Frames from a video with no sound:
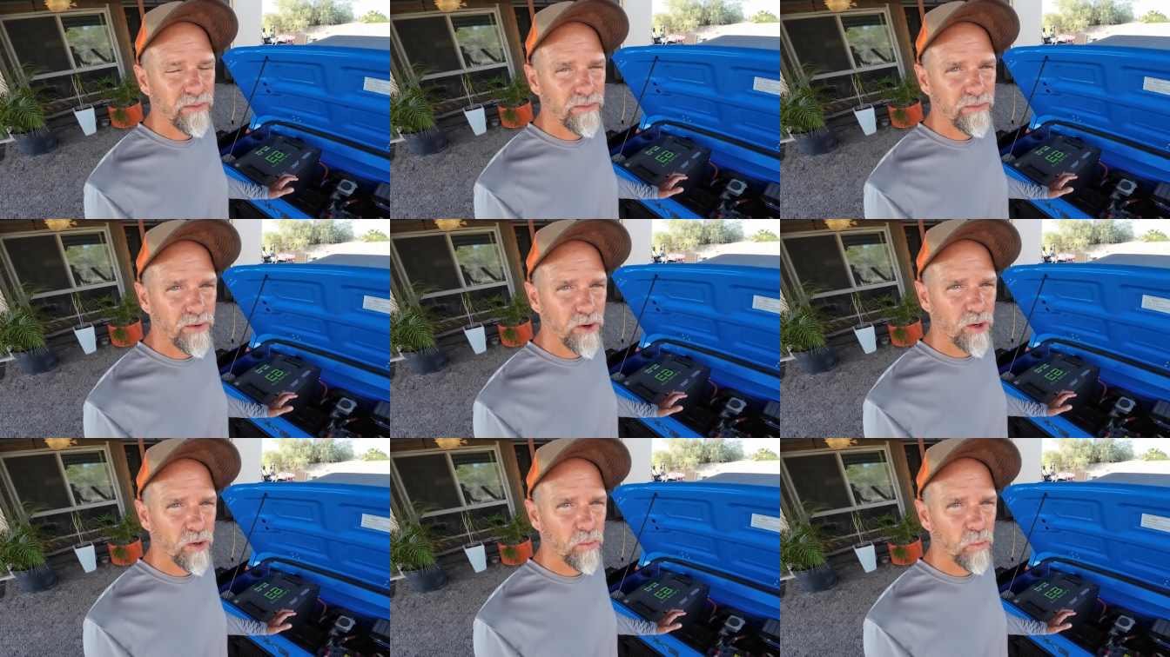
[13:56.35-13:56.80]

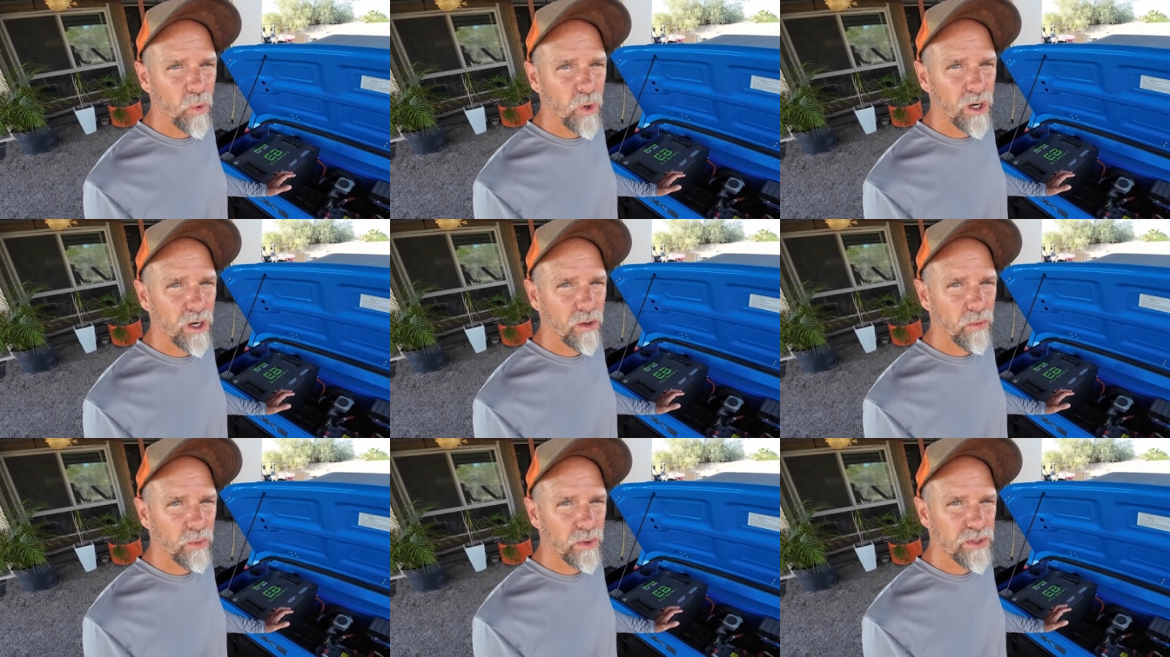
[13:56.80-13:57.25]

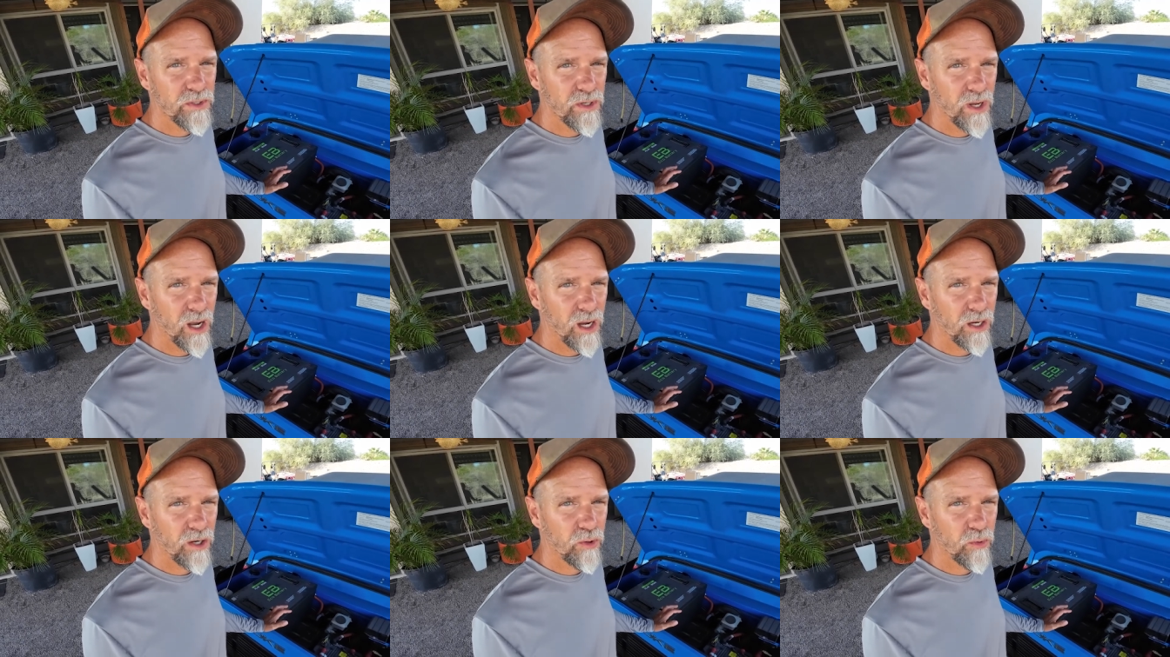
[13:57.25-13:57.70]
firmware was
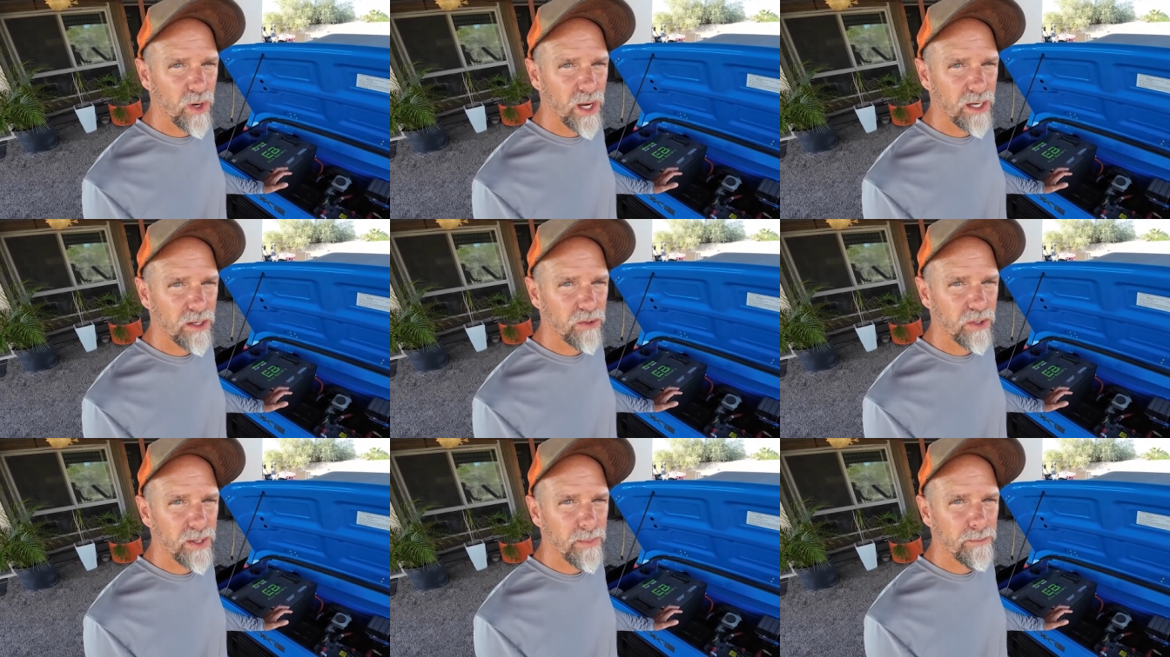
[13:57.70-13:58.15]
not
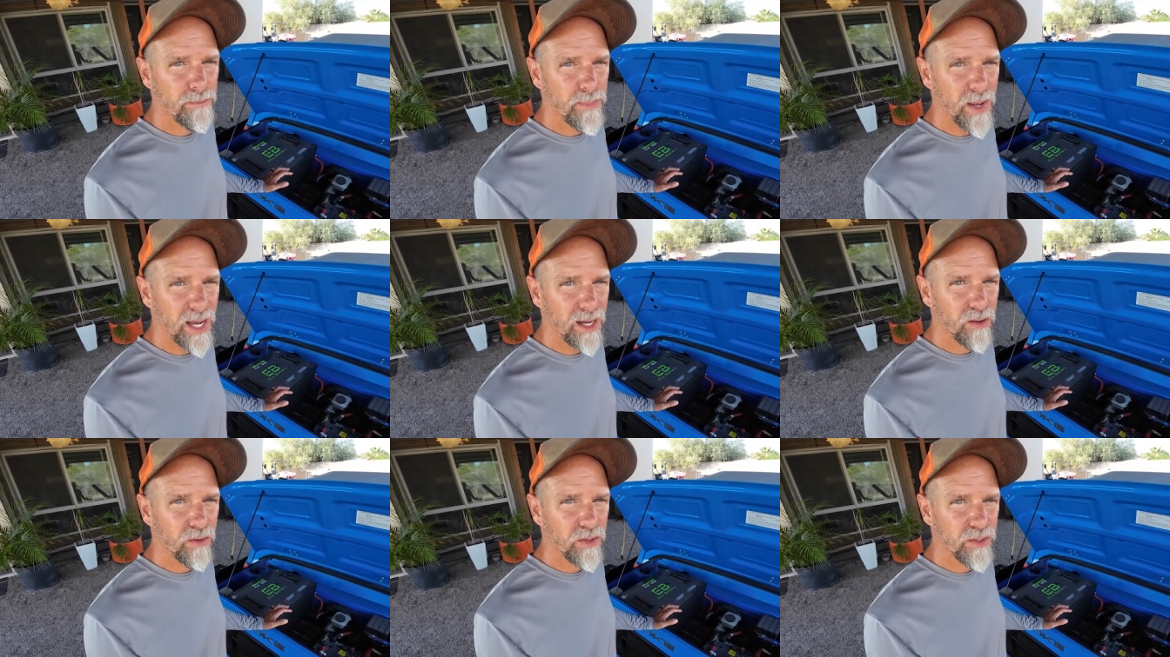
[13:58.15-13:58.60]
correctly
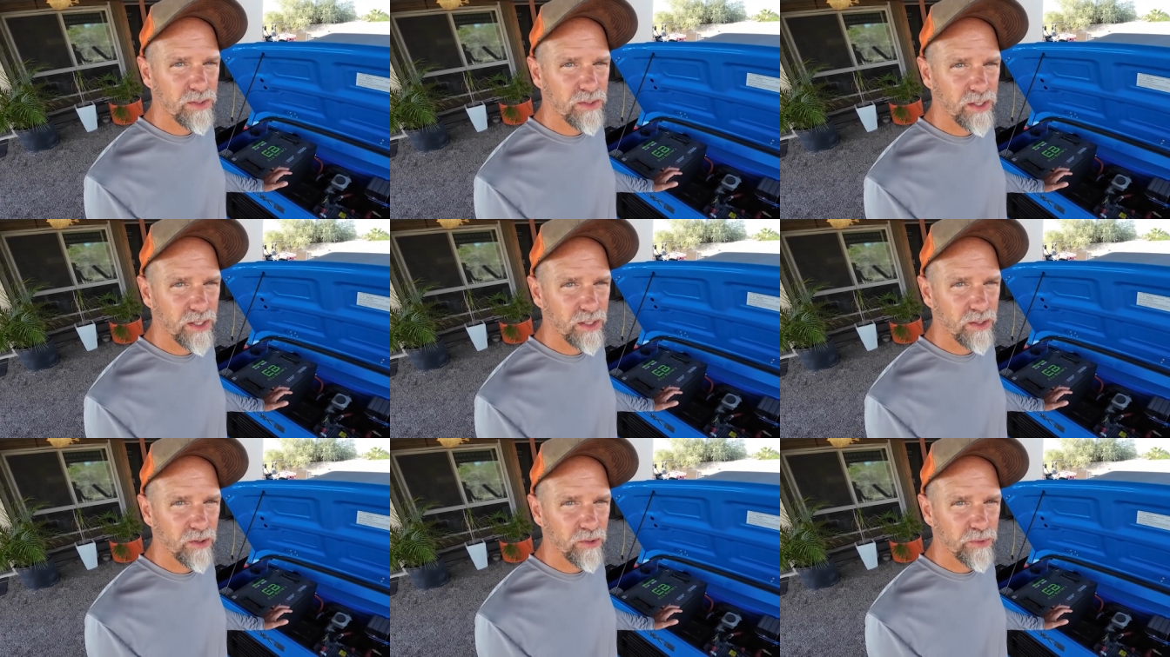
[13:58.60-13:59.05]

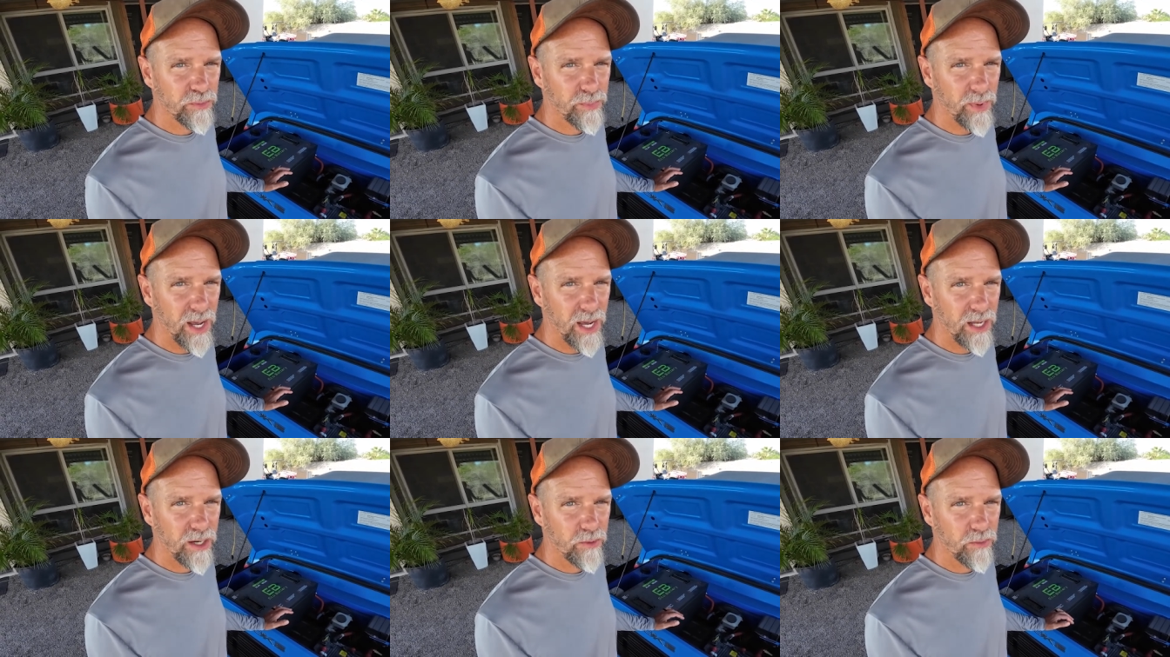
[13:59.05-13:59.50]
balancing those
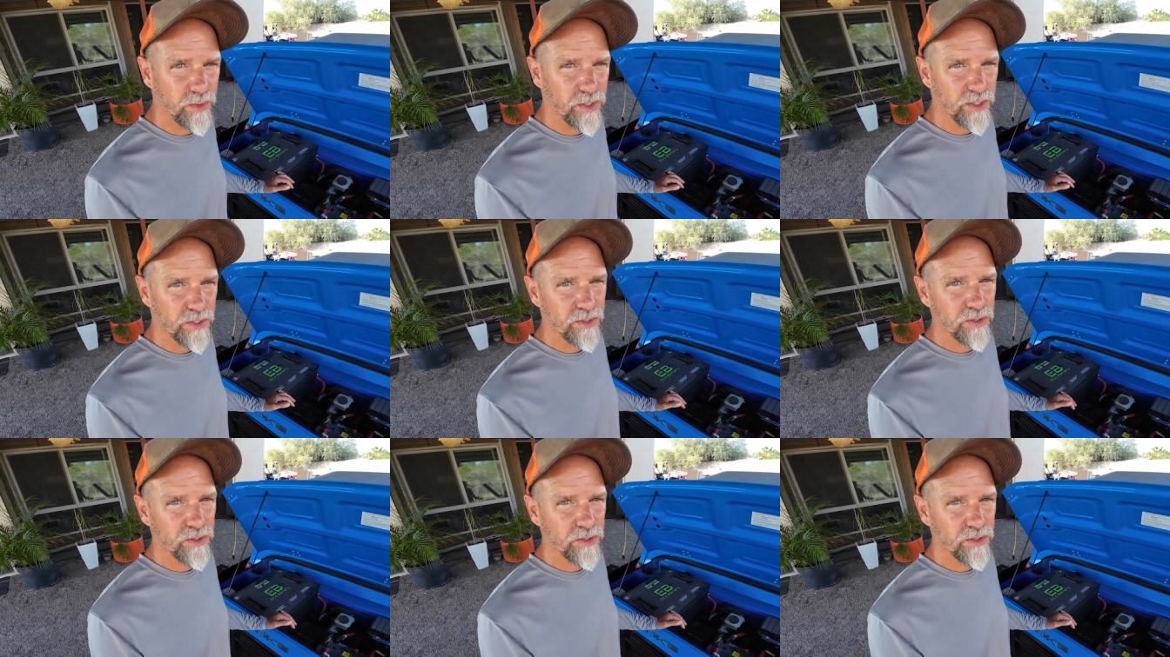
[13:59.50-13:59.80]
batteries.